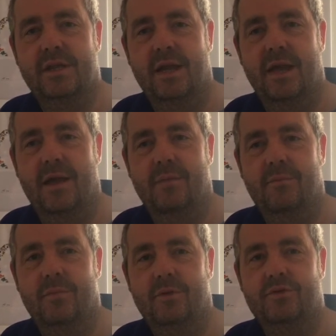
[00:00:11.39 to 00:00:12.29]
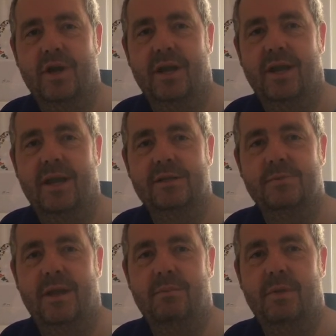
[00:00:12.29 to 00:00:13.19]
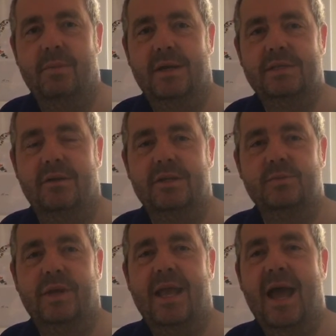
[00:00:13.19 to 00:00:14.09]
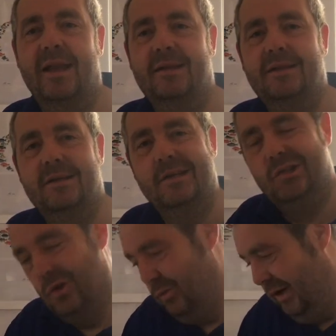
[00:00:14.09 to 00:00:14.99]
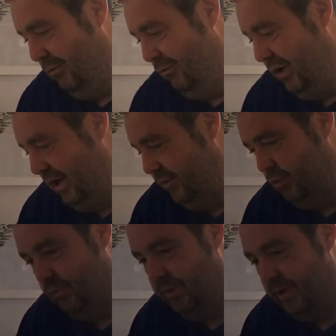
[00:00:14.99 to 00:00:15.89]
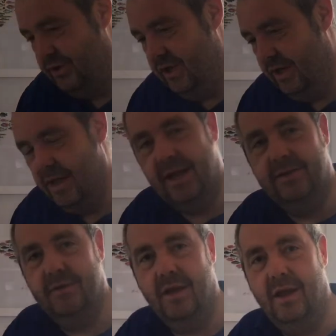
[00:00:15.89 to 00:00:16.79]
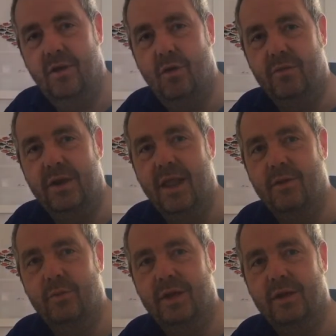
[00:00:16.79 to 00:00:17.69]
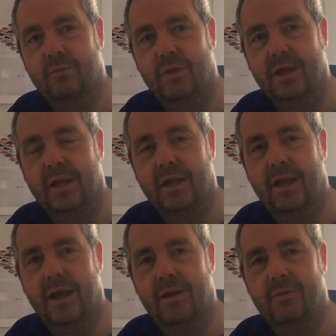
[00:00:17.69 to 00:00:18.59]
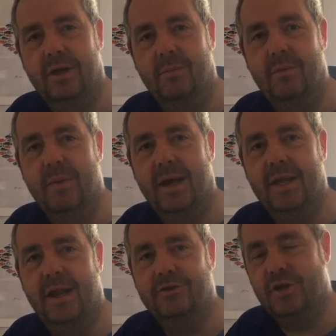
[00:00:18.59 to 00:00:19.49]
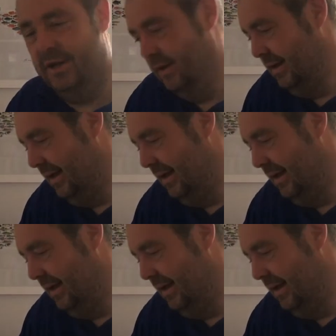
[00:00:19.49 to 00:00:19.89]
We're trying to get as many meat packs out as we can, so we really do appreciate that. Hopefully another week and we can be back in action.